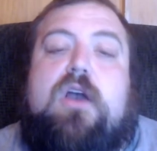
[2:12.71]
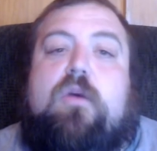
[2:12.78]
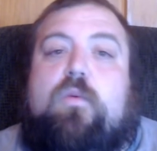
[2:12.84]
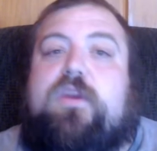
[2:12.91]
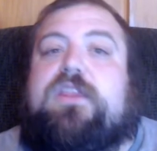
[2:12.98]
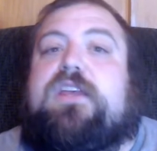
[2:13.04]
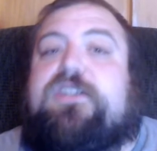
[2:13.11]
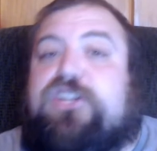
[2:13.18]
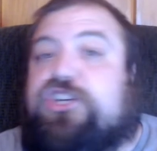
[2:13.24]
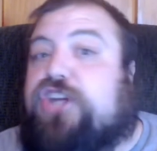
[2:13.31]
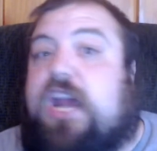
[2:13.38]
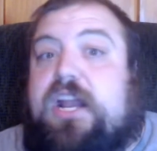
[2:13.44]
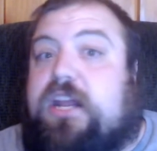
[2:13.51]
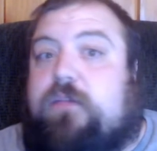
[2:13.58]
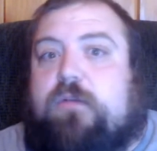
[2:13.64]
with this
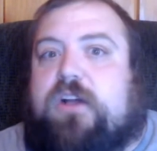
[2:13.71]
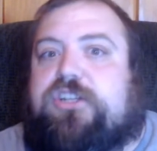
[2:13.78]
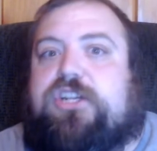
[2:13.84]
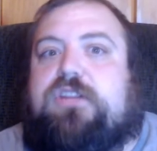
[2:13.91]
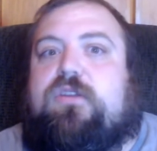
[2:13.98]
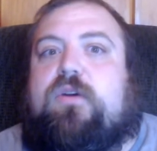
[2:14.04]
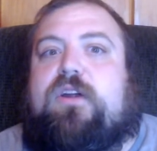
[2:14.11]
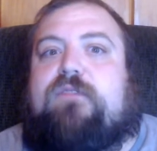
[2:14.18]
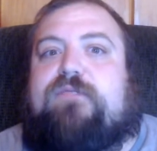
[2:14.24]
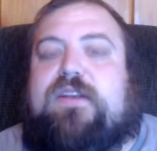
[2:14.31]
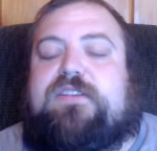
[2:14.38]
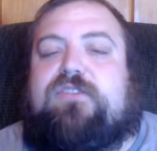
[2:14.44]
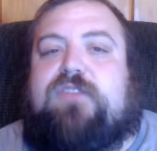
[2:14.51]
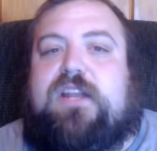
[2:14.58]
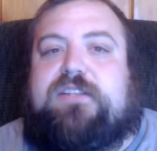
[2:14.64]
shady Russian lawyer,
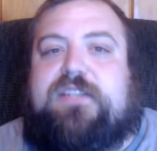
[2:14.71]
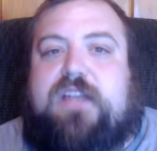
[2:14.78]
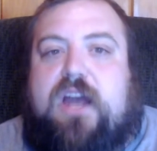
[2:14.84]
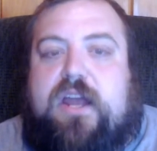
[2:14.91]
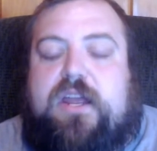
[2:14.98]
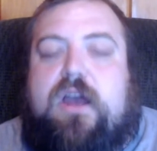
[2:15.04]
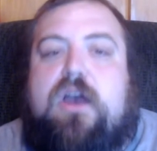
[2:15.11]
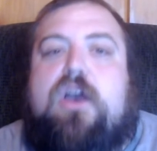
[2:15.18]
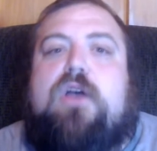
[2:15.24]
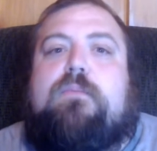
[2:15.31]
Veselnitskaya,